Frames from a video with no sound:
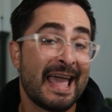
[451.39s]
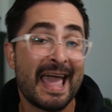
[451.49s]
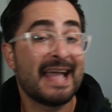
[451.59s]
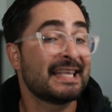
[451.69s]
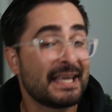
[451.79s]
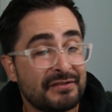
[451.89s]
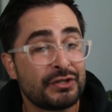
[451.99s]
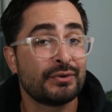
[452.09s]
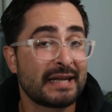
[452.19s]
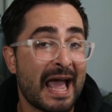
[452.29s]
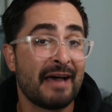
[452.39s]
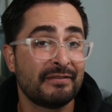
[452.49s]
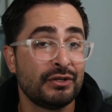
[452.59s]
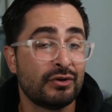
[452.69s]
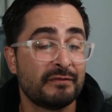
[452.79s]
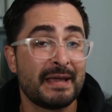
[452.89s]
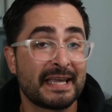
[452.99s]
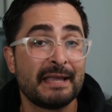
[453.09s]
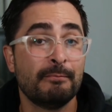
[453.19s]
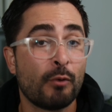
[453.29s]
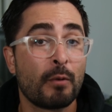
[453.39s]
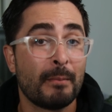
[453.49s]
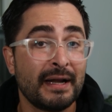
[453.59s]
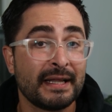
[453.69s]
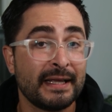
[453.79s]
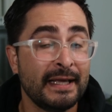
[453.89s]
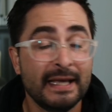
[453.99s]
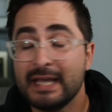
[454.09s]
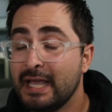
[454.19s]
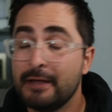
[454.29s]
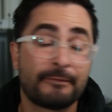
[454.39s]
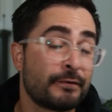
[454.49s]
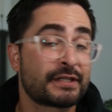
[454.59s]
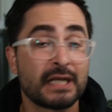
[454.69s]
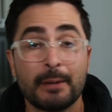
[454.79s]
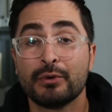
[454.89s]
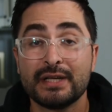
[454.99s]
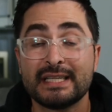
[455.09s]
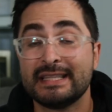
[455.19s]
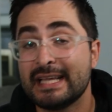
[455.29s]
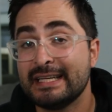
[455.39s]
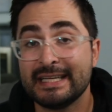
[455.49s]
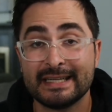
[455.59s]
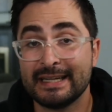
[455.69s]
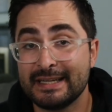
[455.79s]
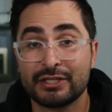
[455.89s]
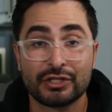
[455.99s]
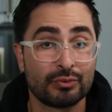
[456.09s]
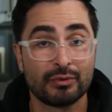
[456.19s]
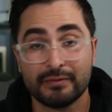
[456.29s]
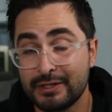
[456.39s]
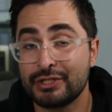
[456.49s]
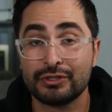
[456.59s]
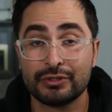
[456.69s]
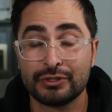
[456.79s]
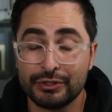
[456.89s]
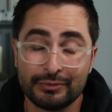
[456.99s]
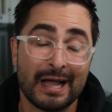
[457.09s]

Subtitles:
and gives you an avenue of making more money if for some reason they need an additional revision or 2.